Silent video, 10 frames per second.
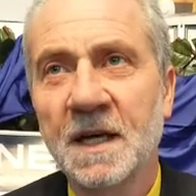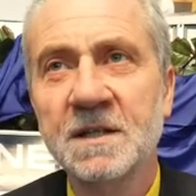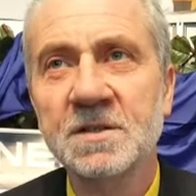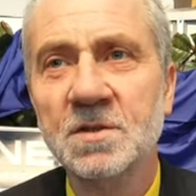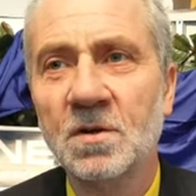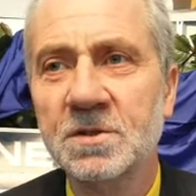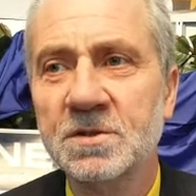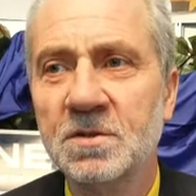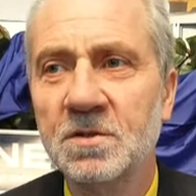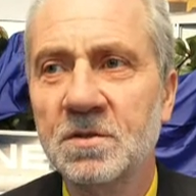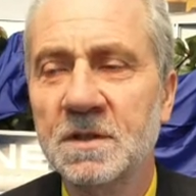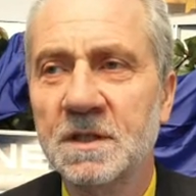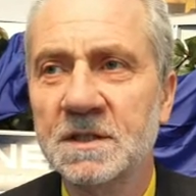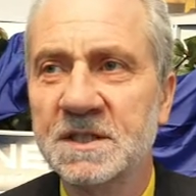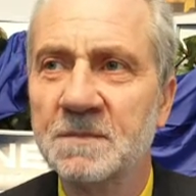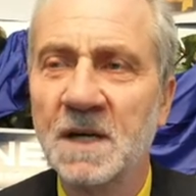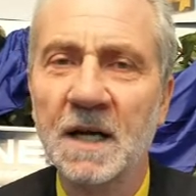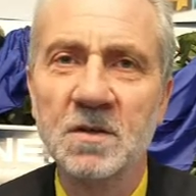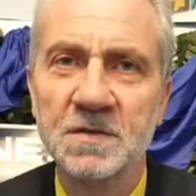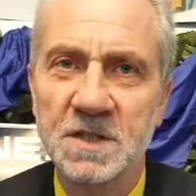It is also some
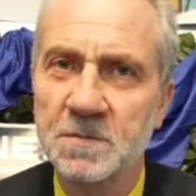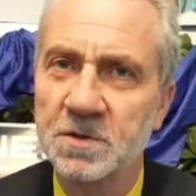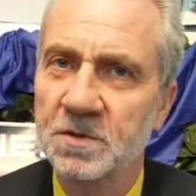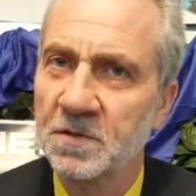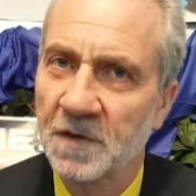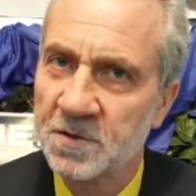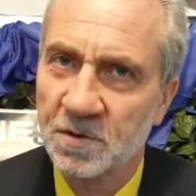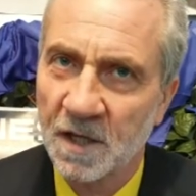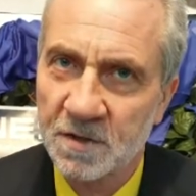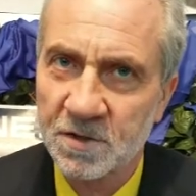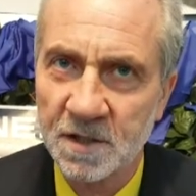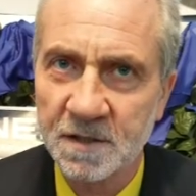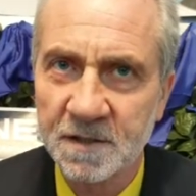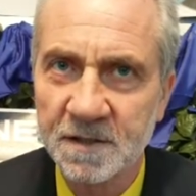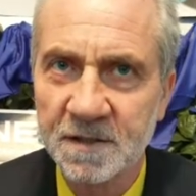sort of education.